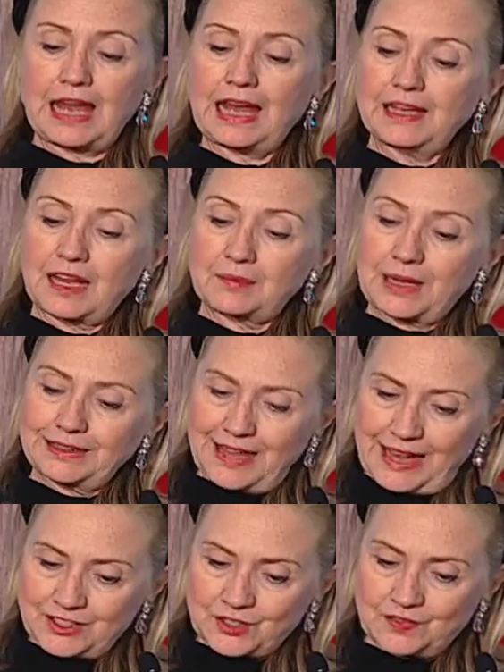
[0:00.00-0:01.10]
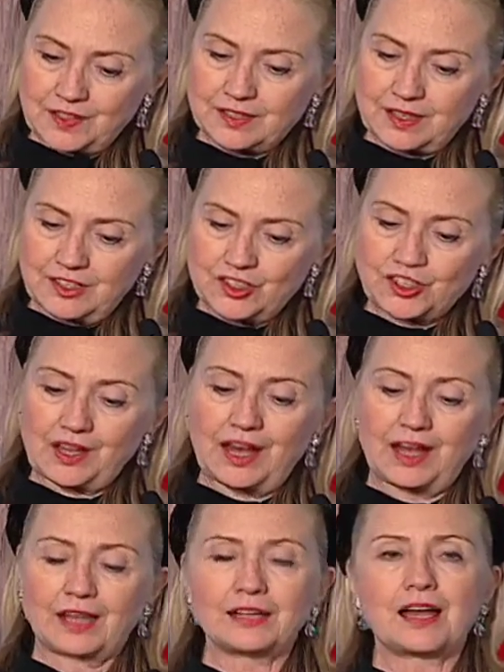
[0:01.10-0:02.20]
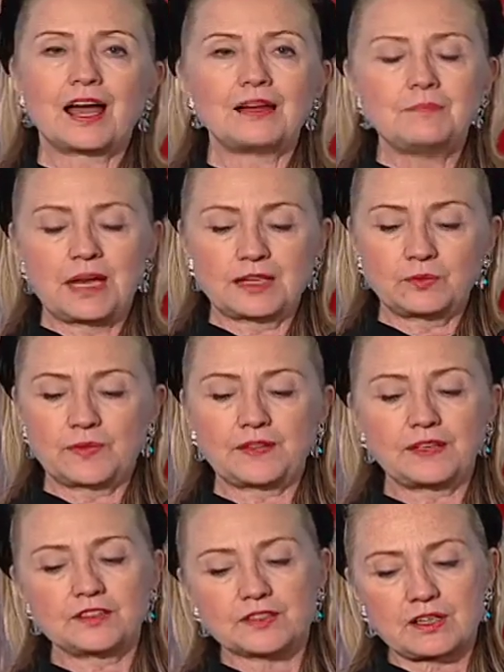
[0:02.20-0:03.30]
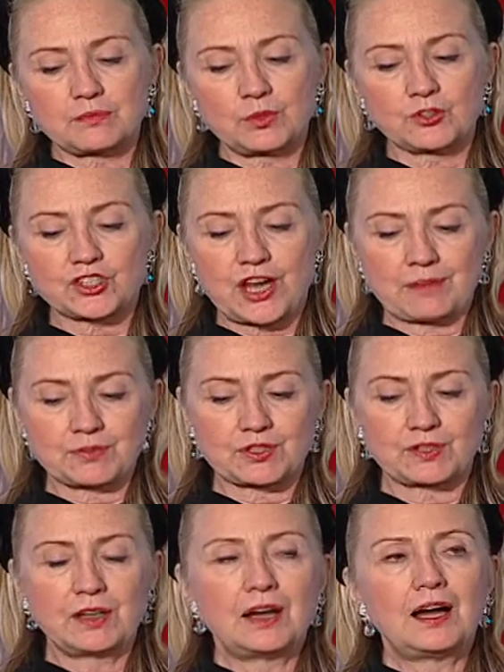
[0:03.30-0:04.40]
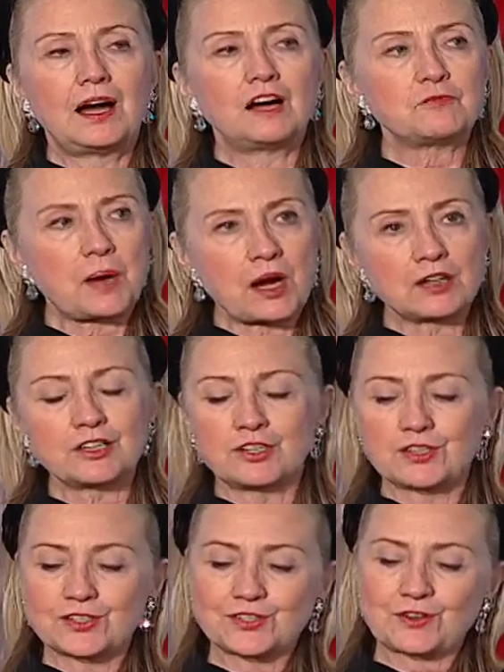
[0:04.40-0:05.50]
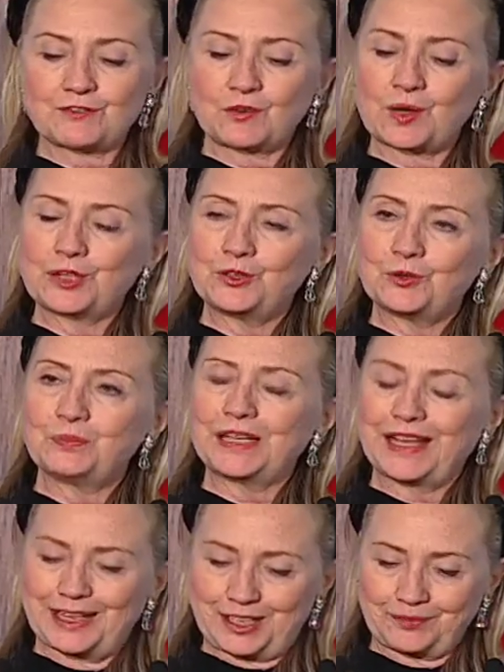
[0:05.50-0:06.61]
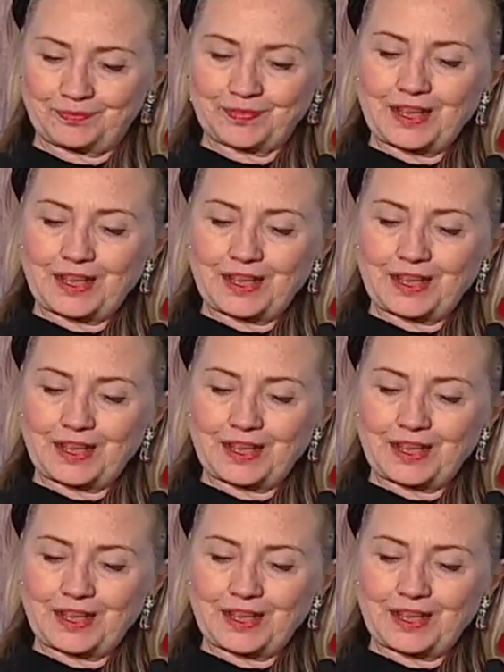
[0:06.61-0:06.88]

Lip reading: And on my last visit in July, I met with the Istanbul chapter of Partners for a New Beginning,